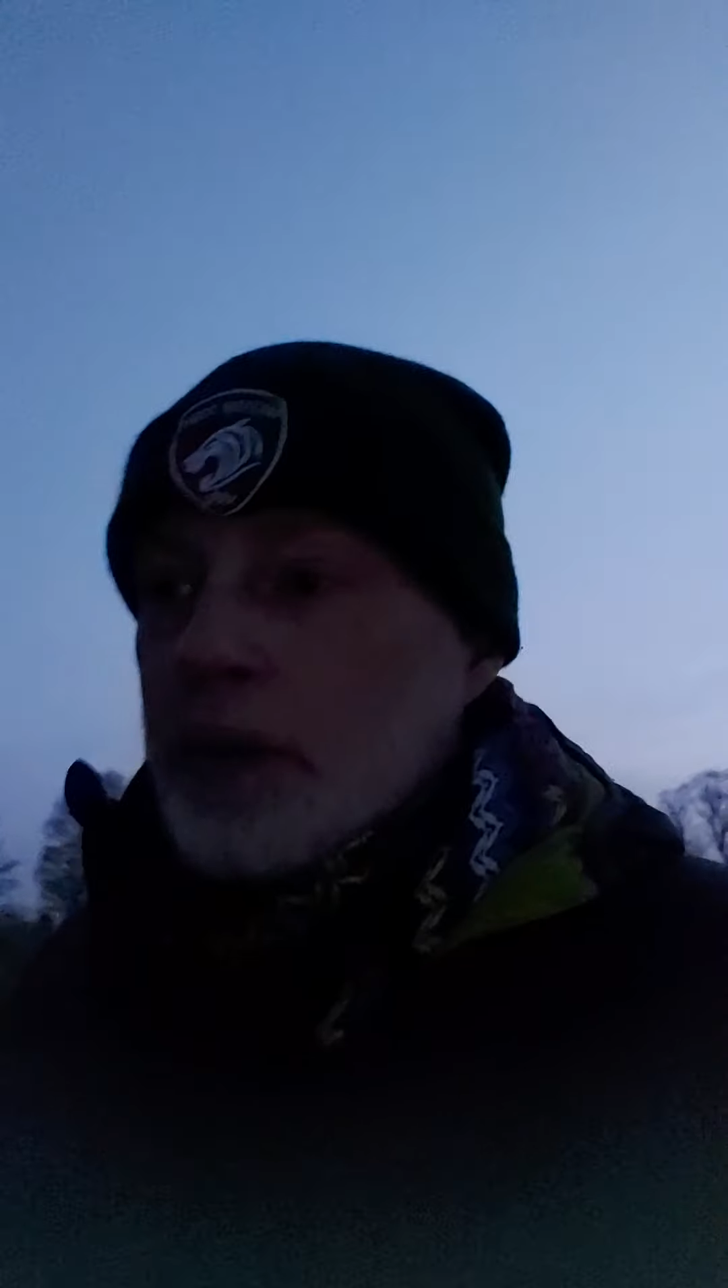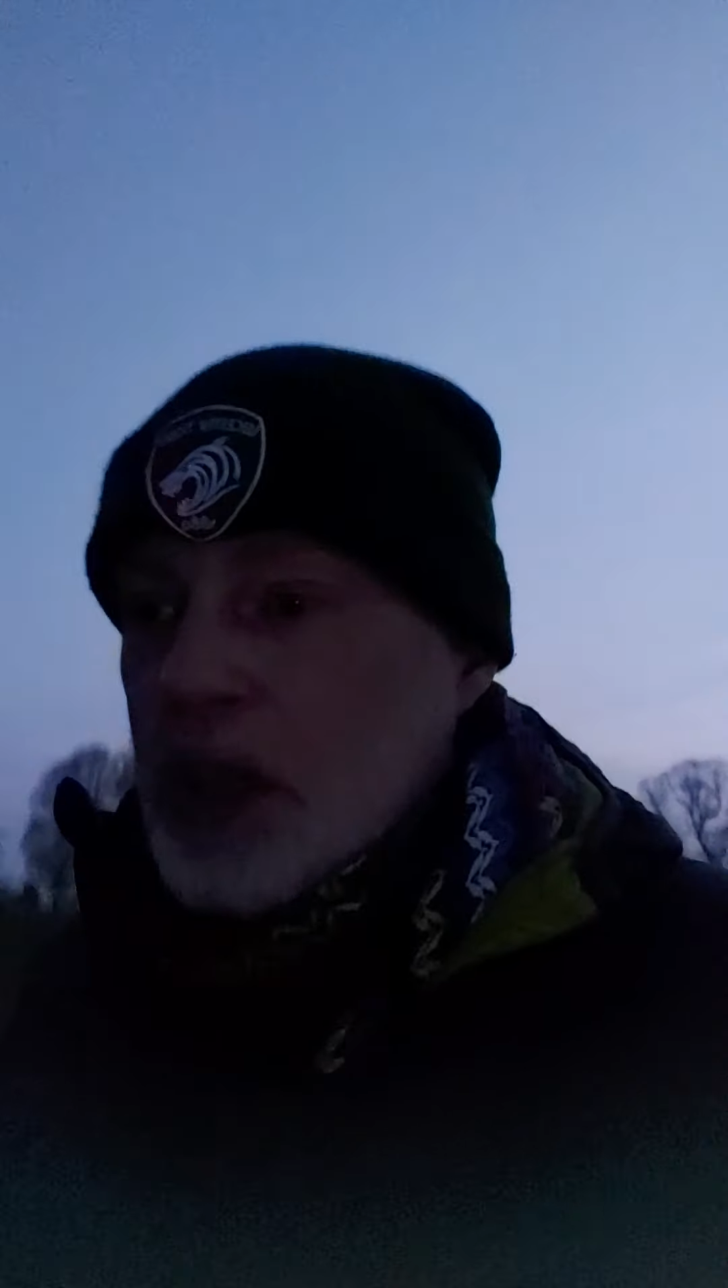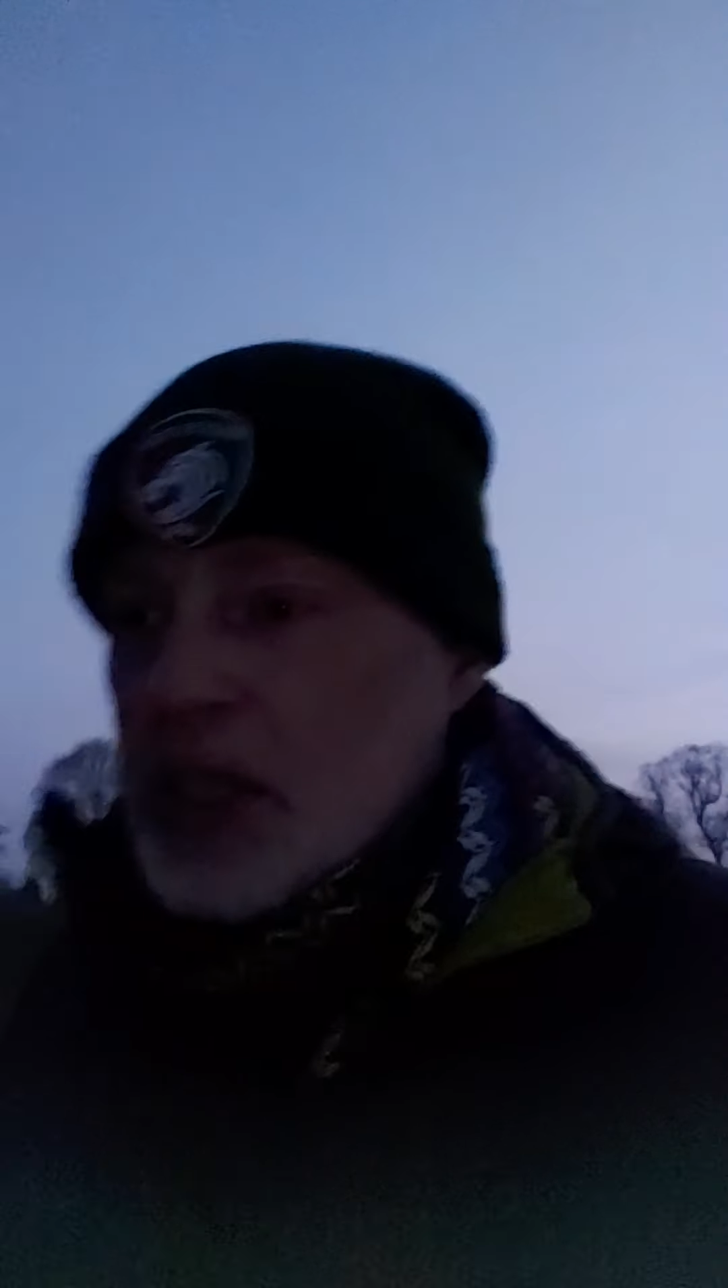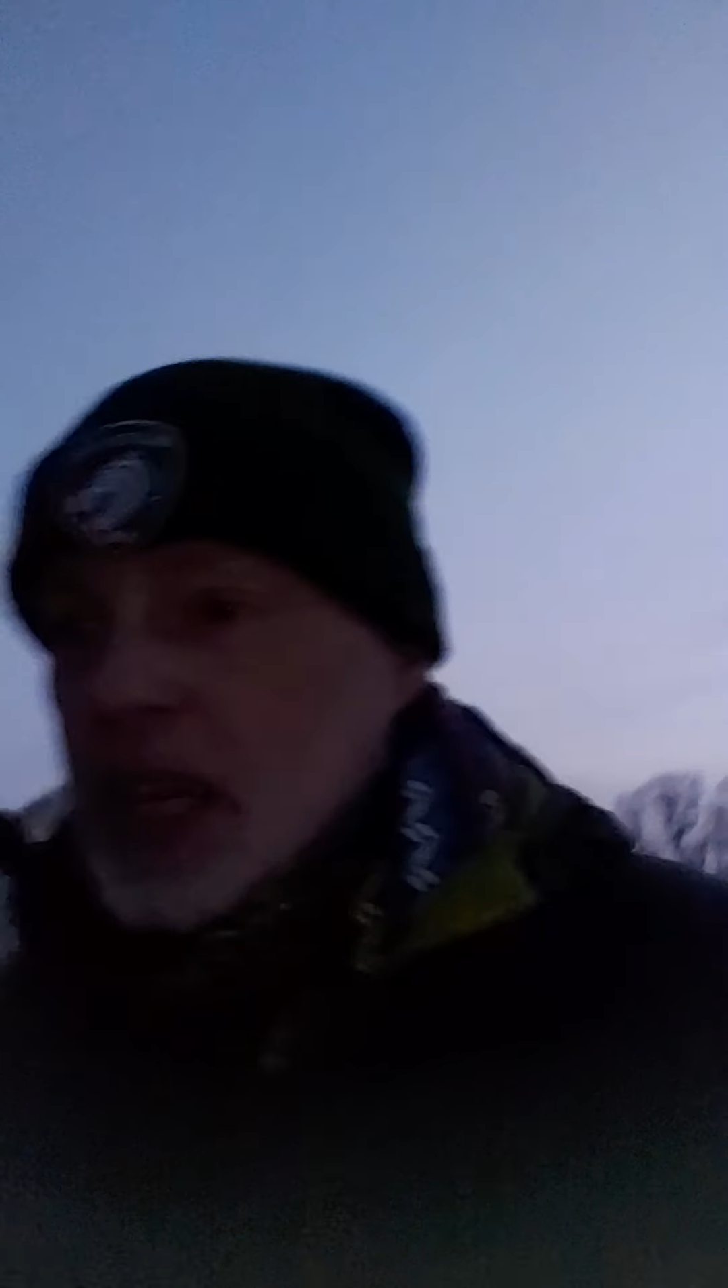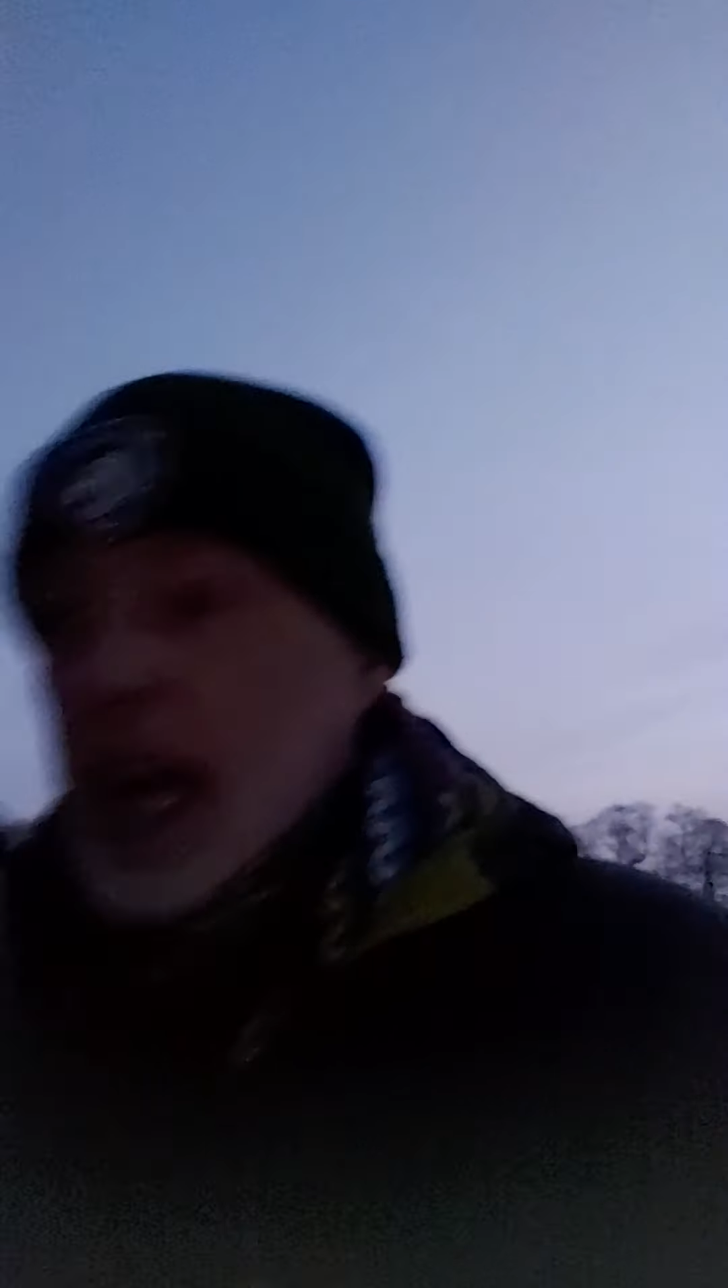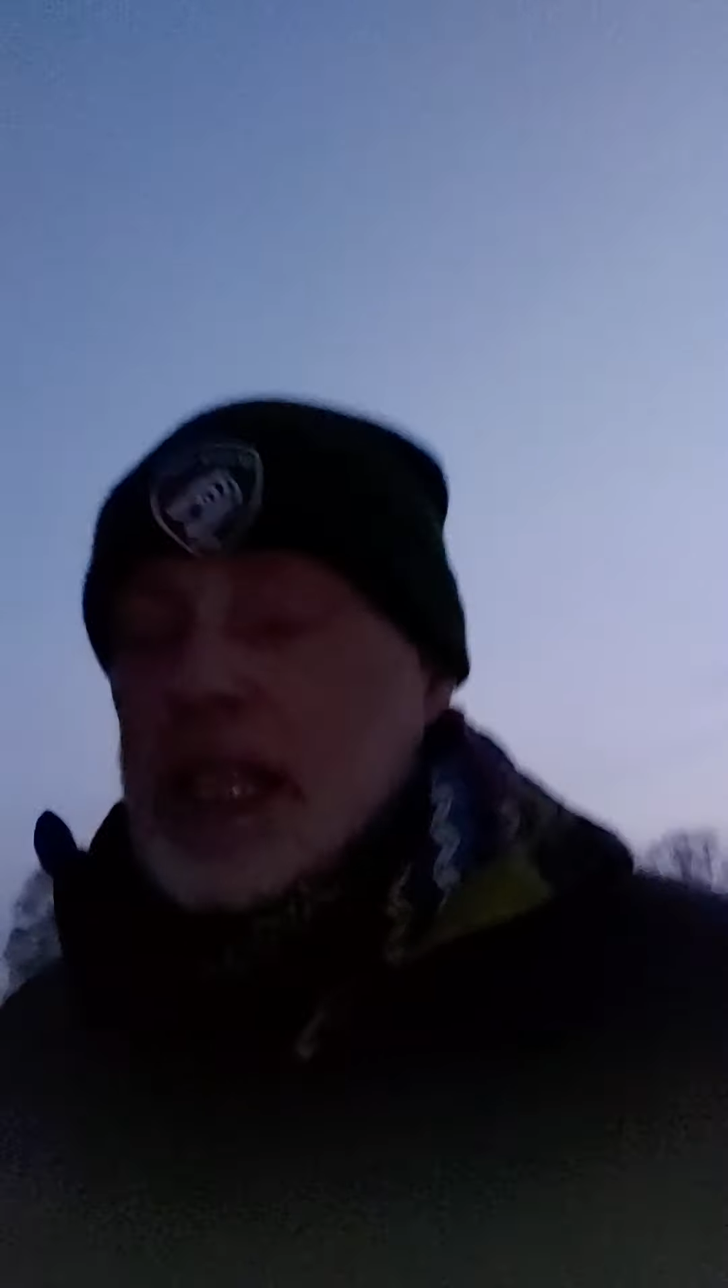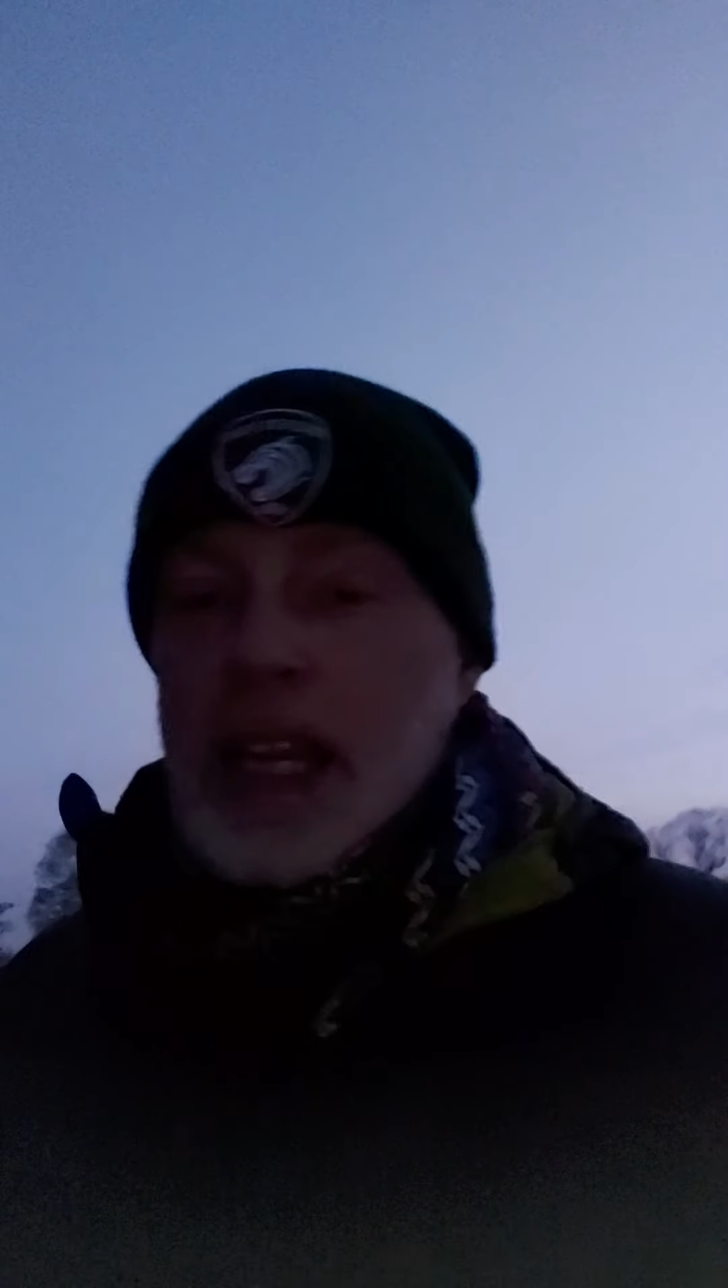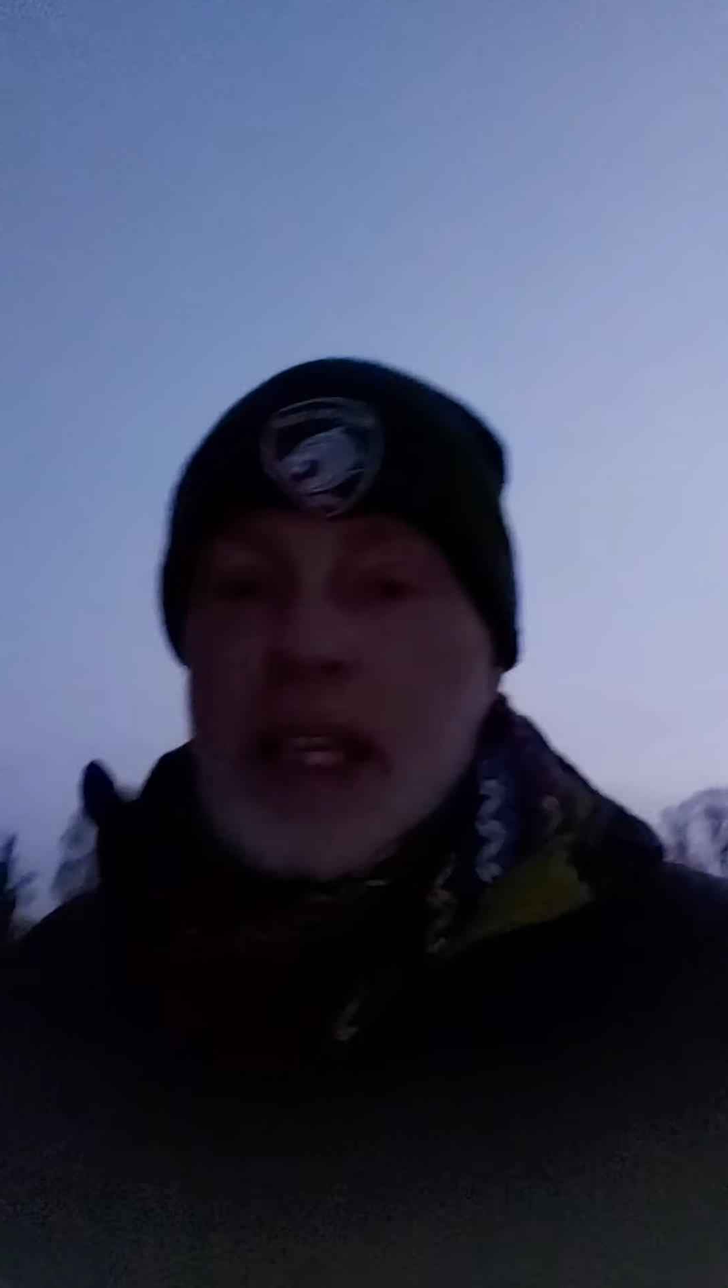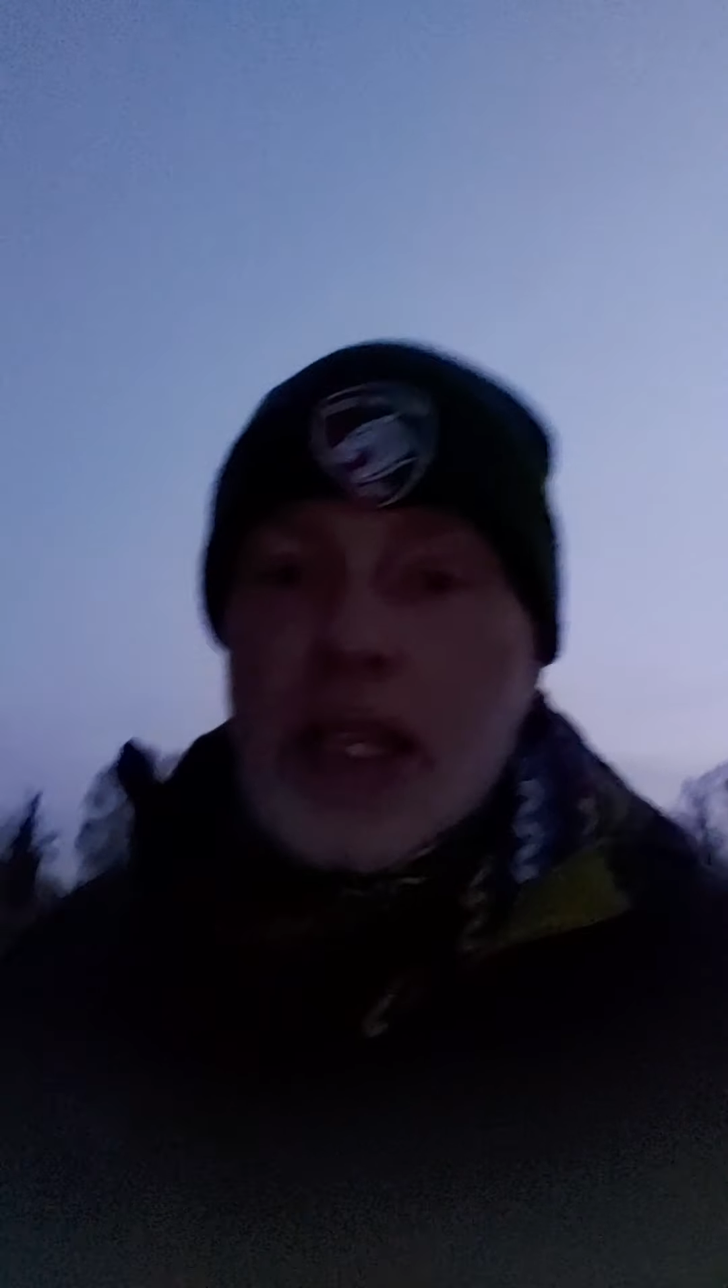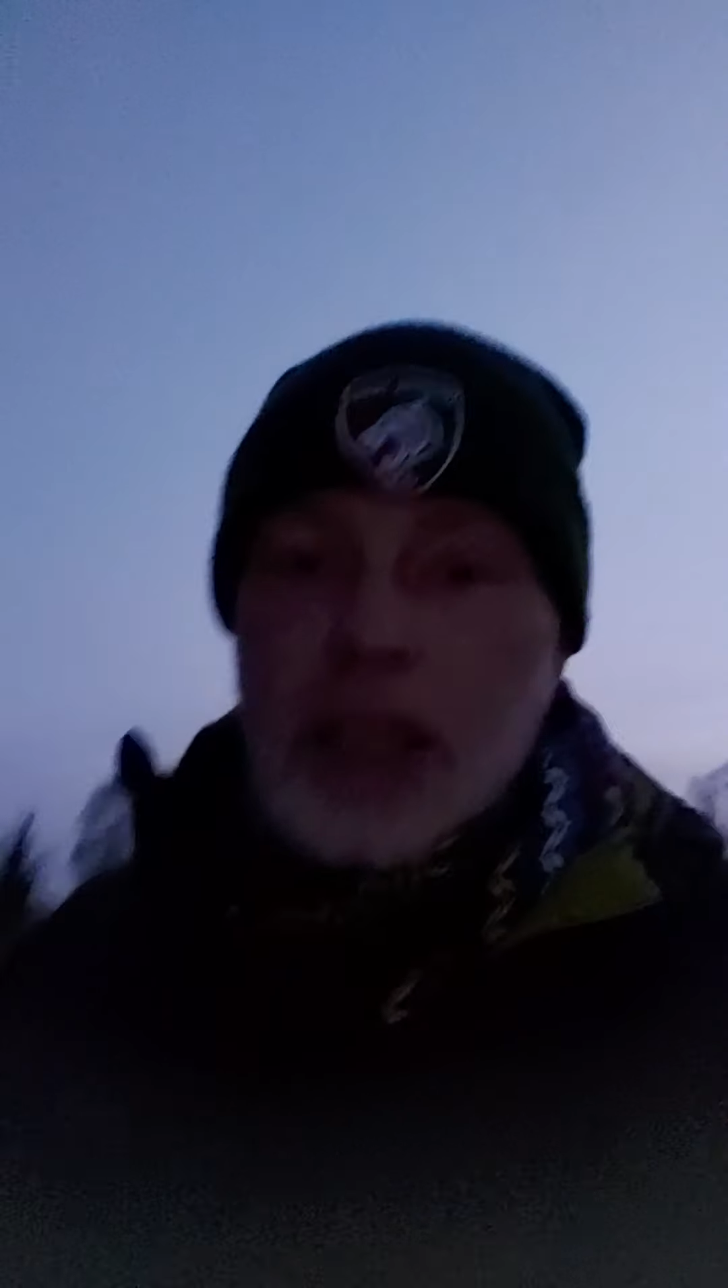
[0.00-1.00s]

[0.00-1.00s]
decided